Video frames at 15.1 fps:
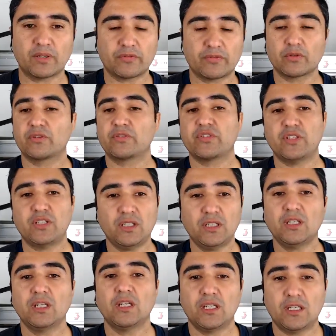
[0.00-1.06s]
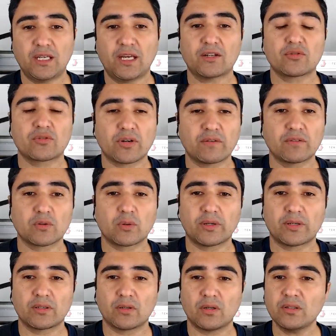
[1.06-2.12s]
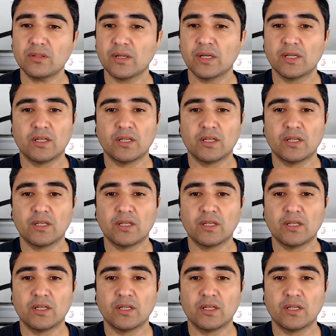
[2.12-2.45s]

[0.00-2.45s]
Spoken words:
but for the Z, he had to travel quite a lot.